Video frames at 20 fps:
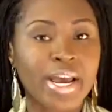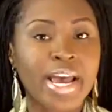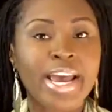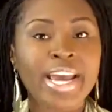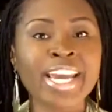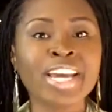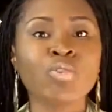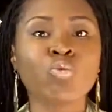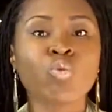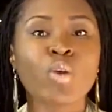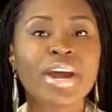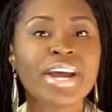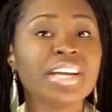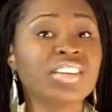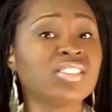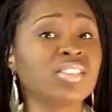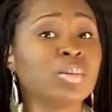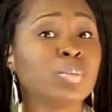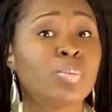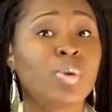It raised
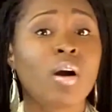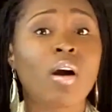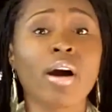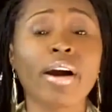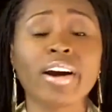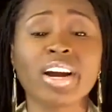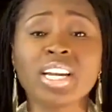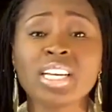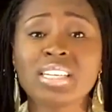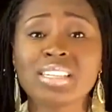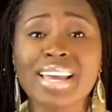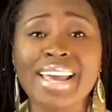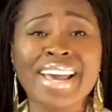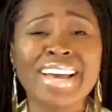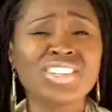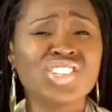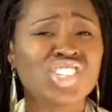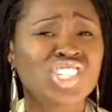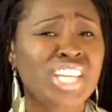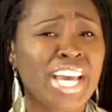the bar in
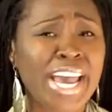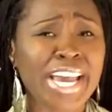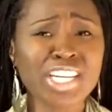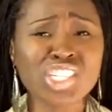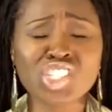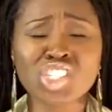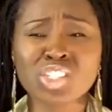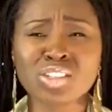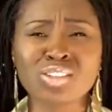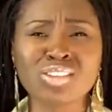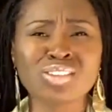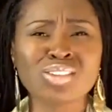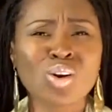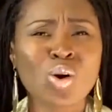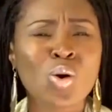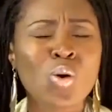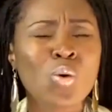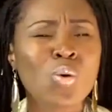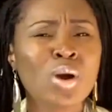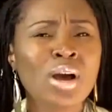education and
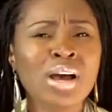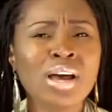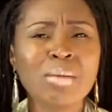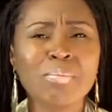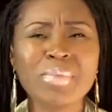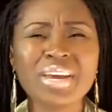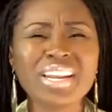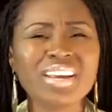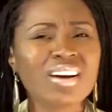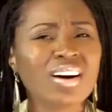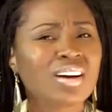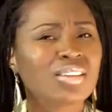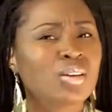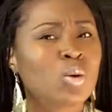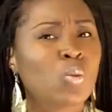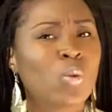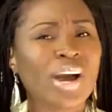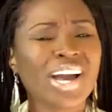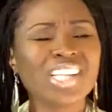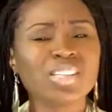so many other
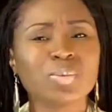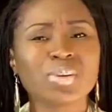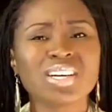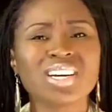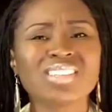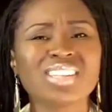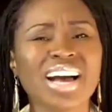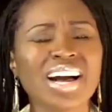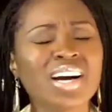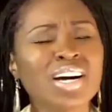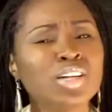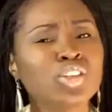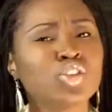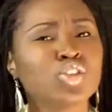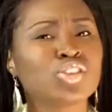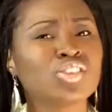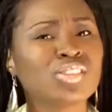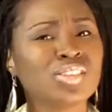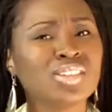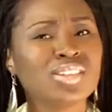ways, because I
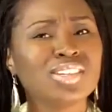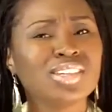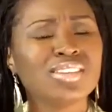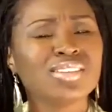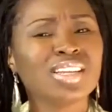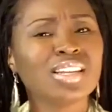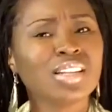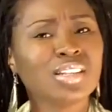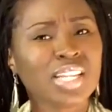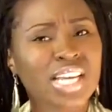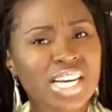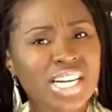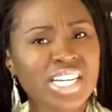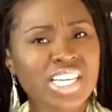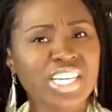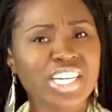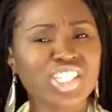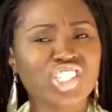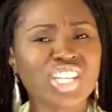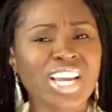understood the
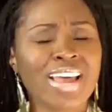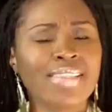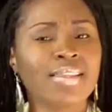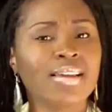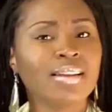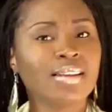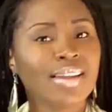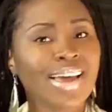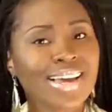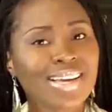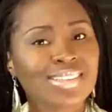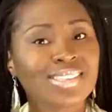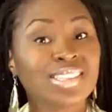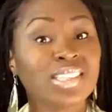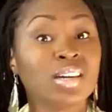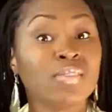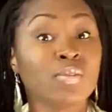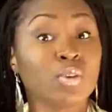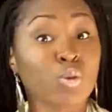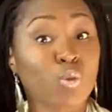lineage and the legacy
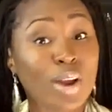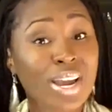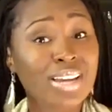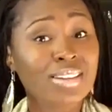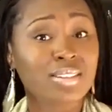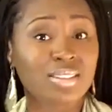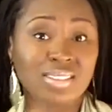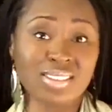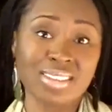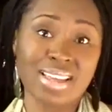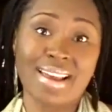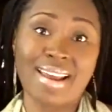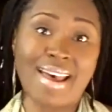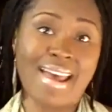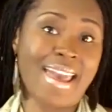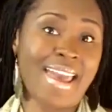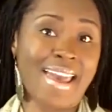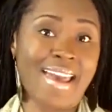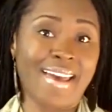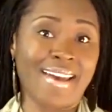of greatness that I
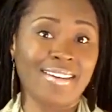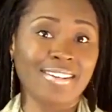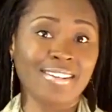had.